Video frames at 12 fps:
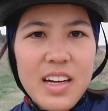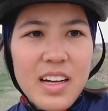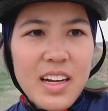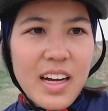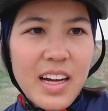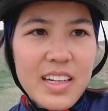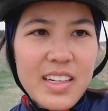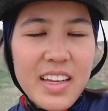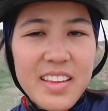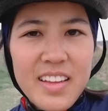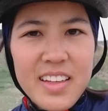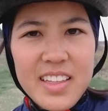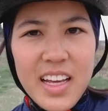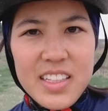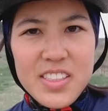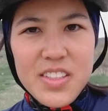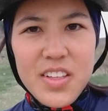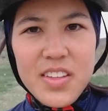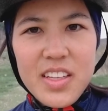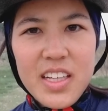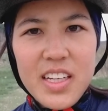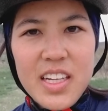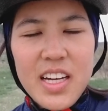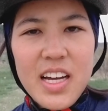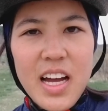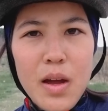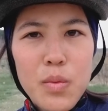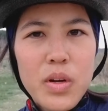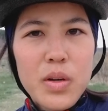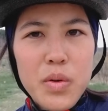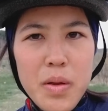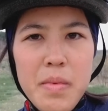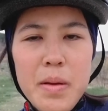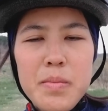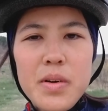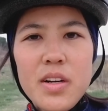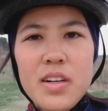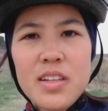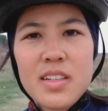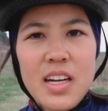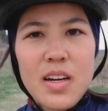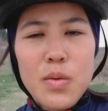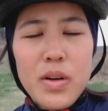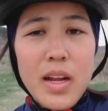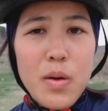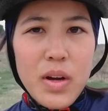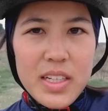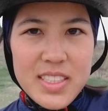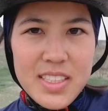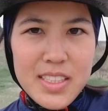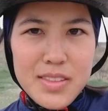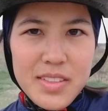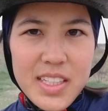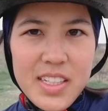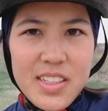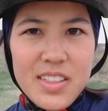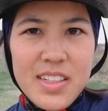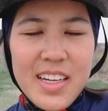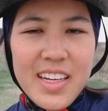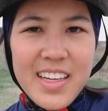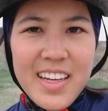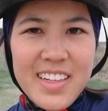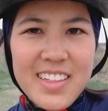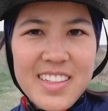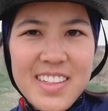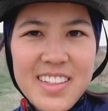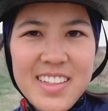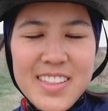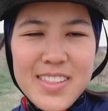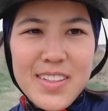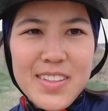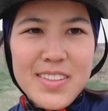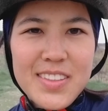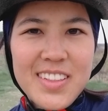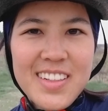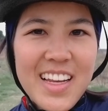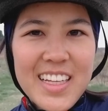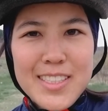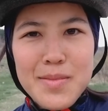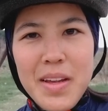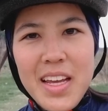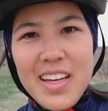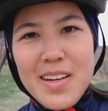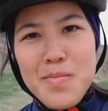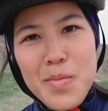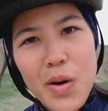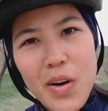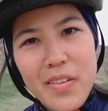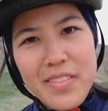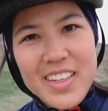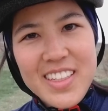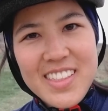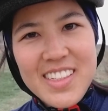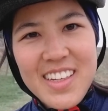and I think that's the thing I will remember when I watch this video again. So let's make more of this.